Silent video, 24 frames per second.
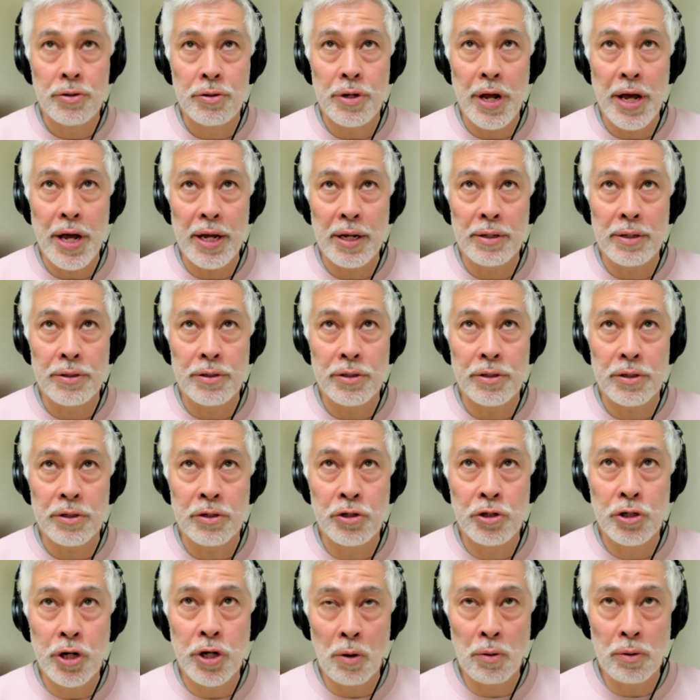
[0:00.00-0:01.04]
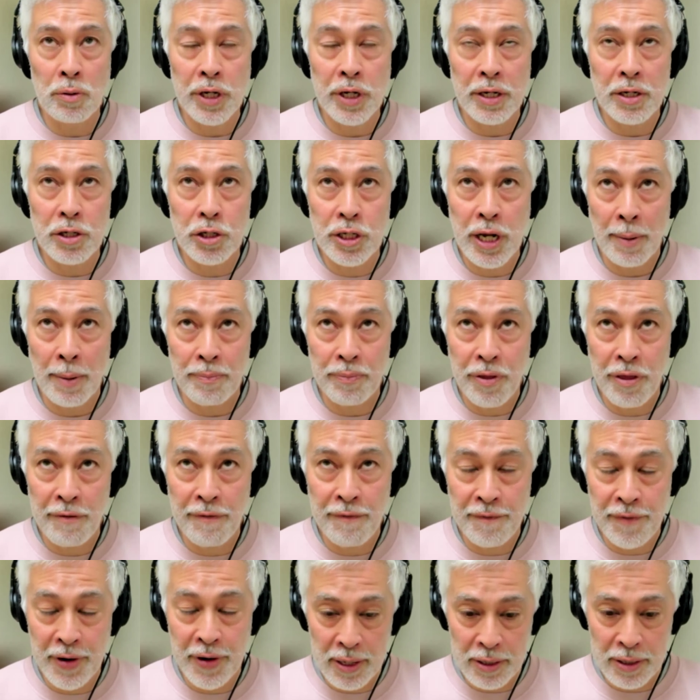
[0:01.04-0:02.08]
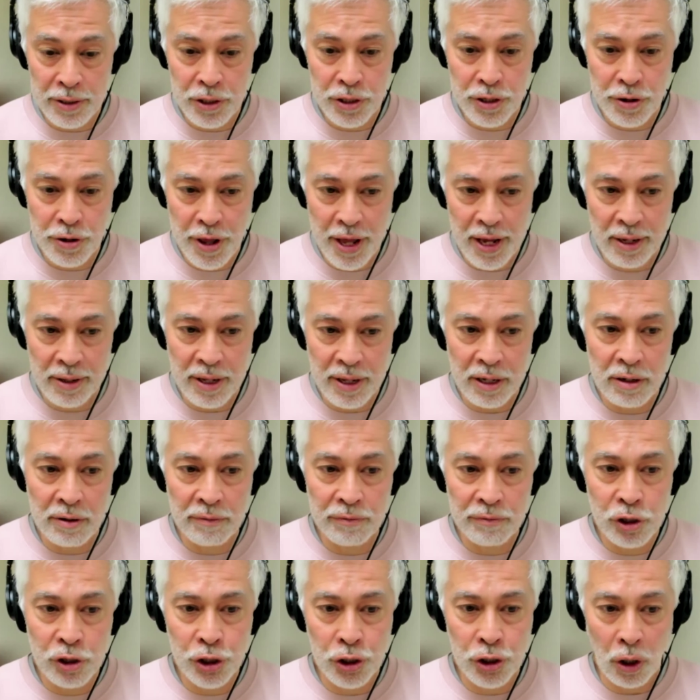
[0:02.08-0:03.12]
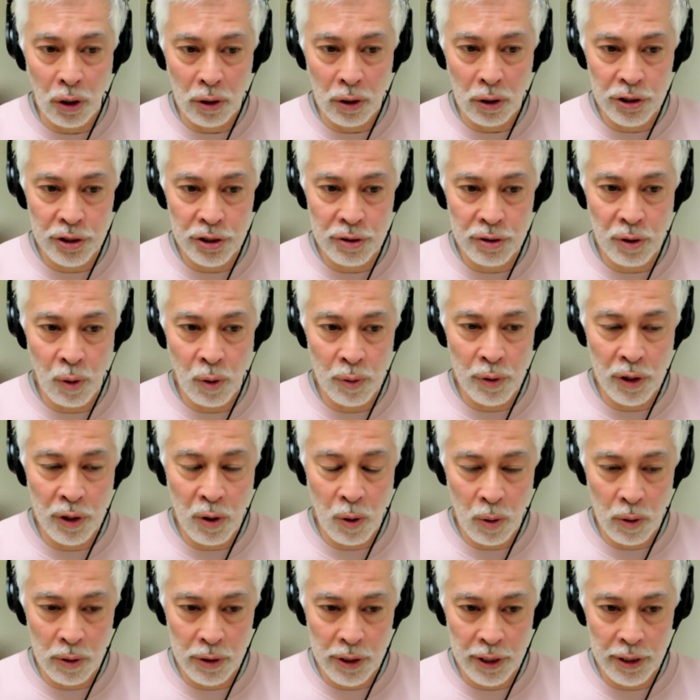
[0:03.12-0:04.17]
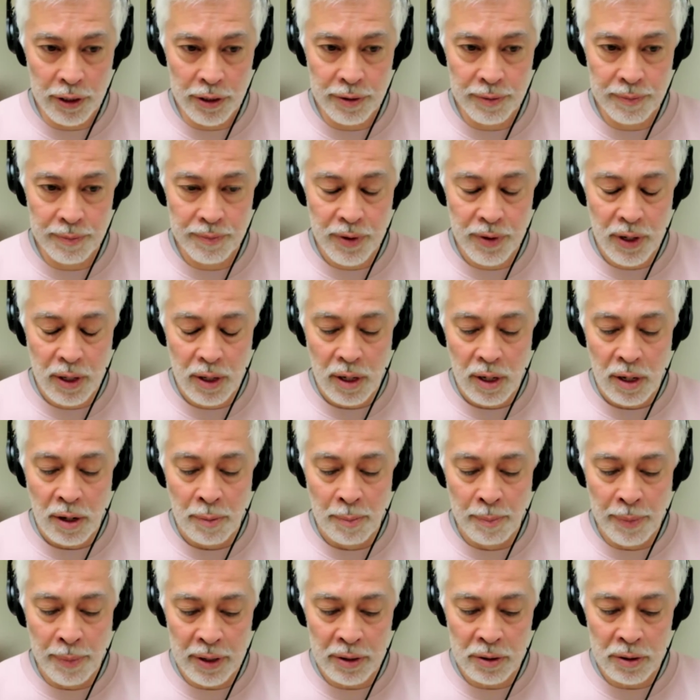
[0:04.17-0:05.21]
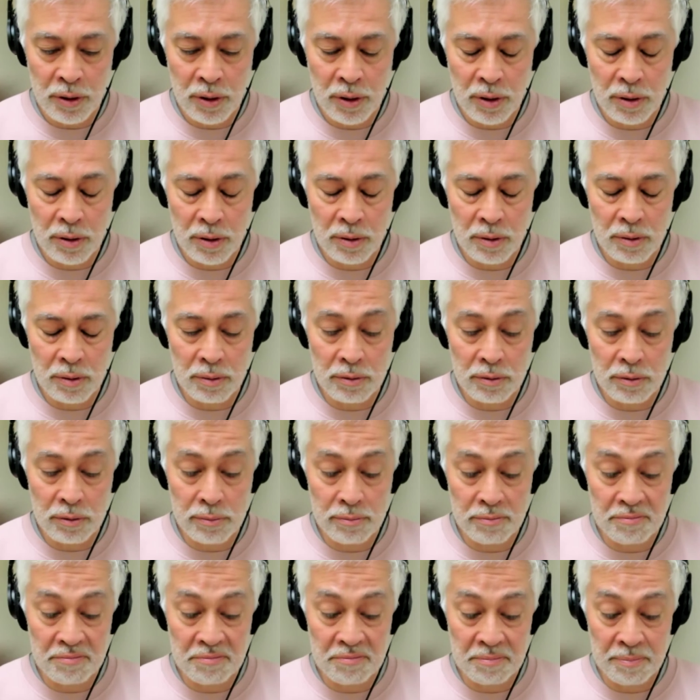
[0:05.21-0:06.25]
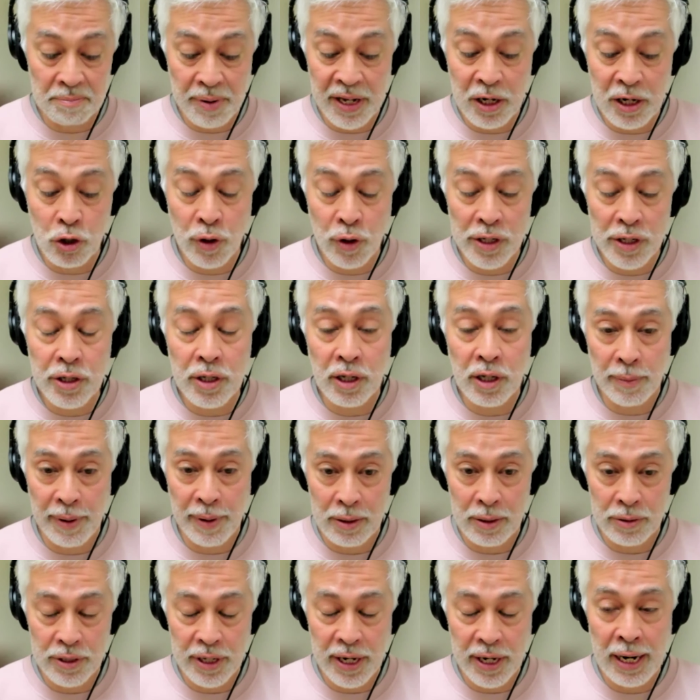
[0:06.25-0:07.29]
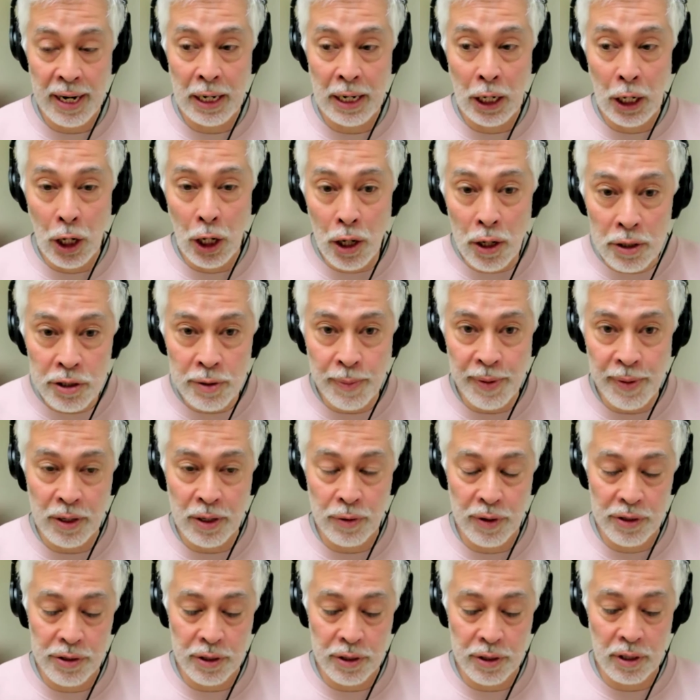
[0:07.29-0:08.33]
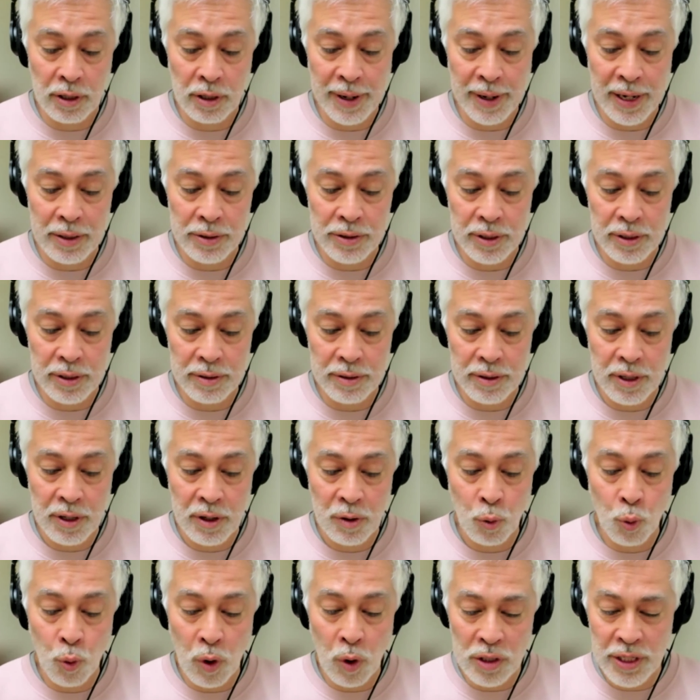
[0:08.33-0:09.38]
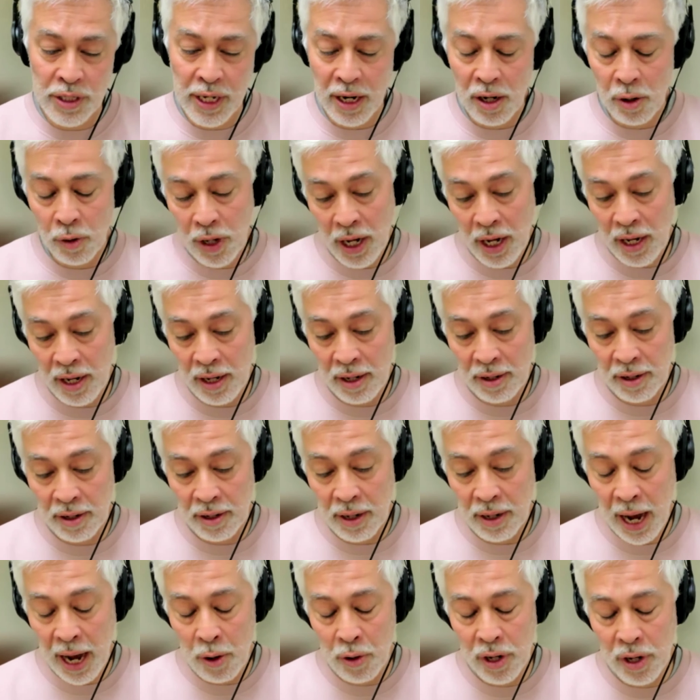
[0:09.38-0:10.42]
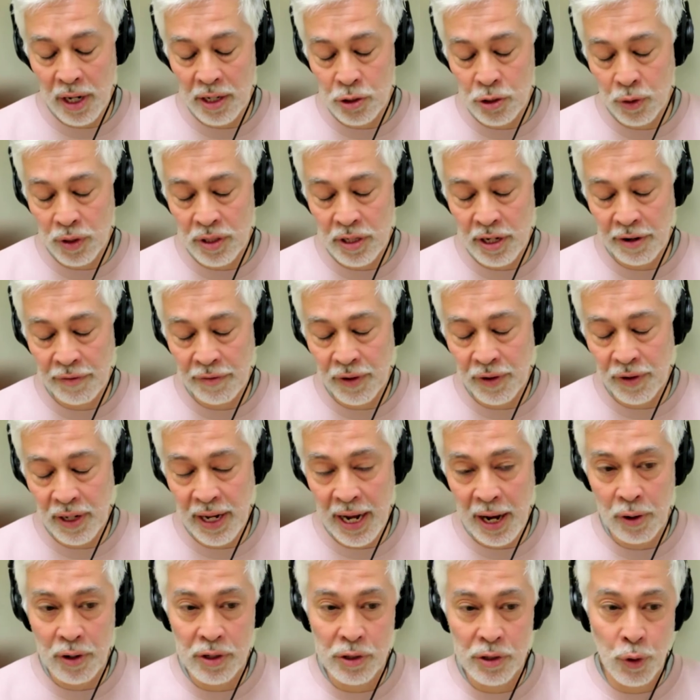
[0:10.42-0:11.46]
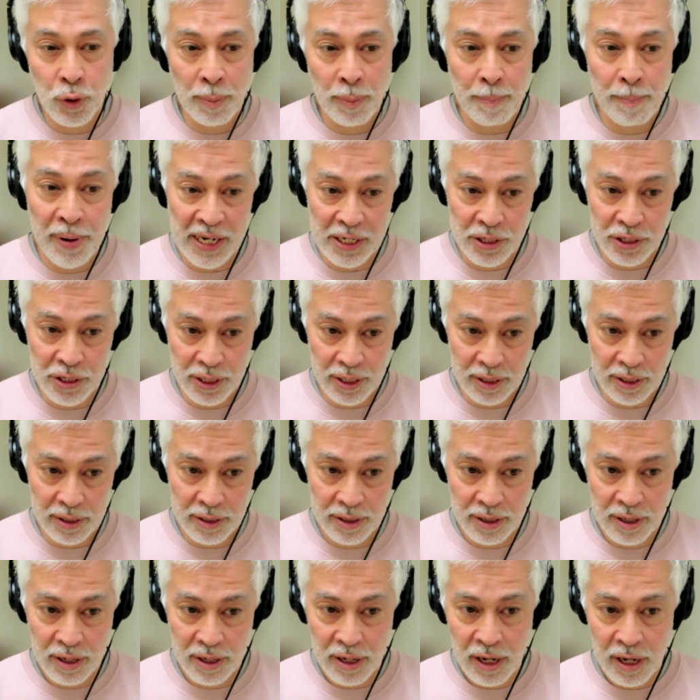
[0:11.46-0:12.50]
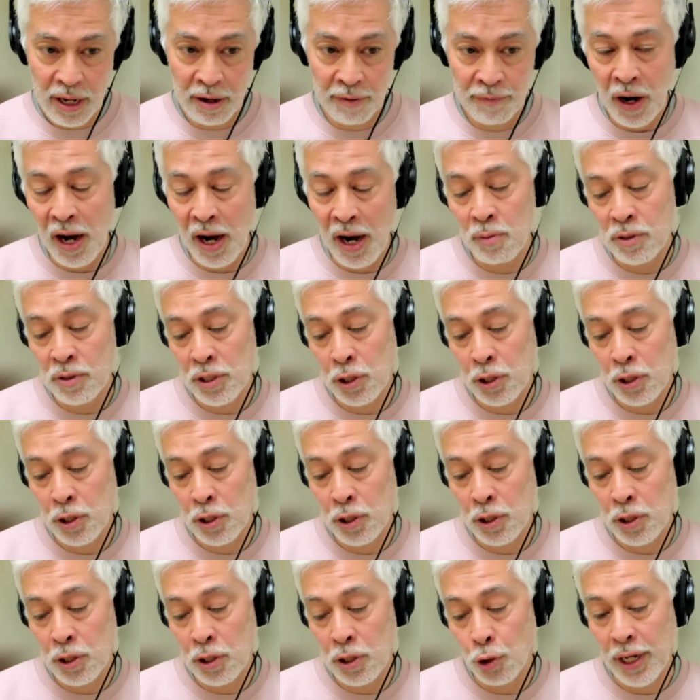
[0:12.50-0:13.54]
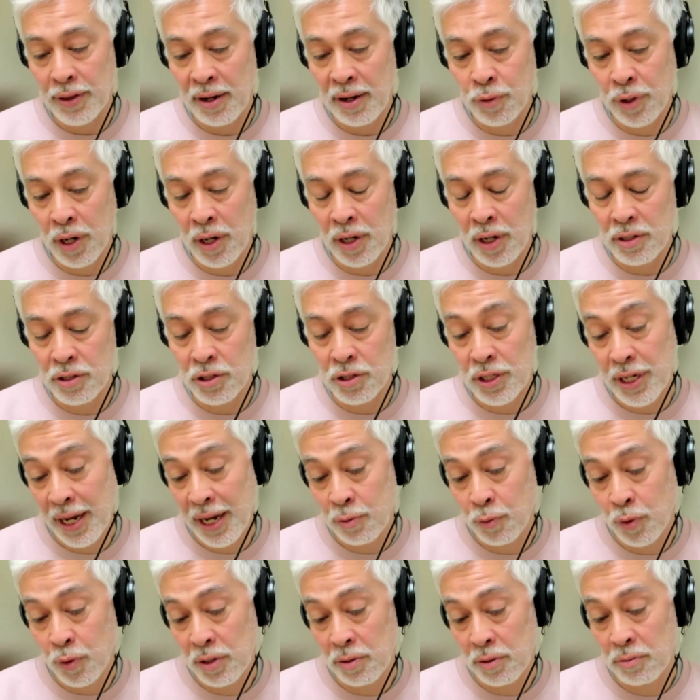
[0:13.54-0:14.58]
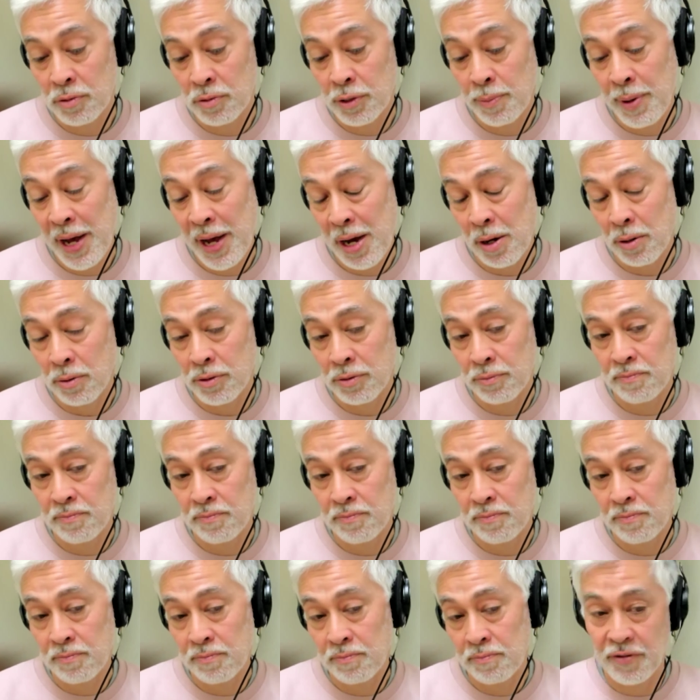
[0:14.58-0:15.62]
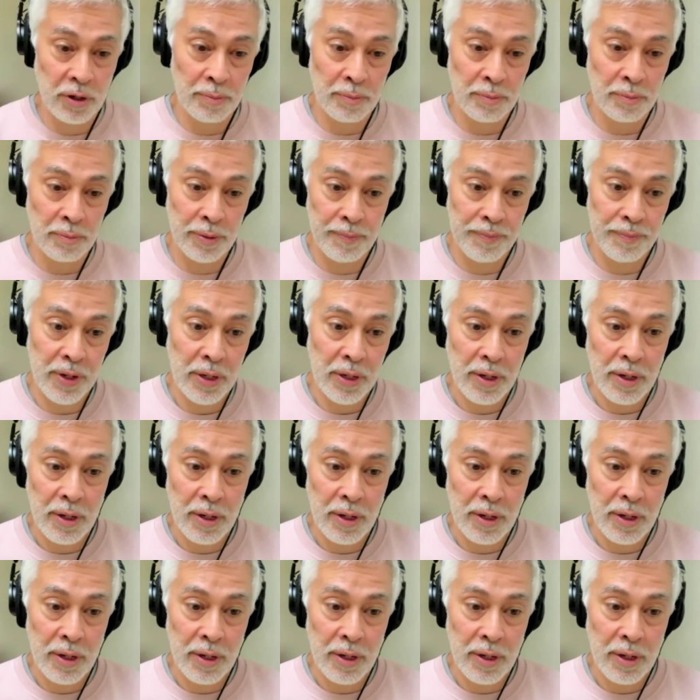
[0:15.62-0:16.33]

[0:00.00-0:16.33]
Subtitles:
is don't accept the first thing that you've shot or recorded, but be critical about it and learn to be critical about it. Was that okay? How could I do it differently? How could I do it better? If I was looking at that, would I understand what it was about, for example?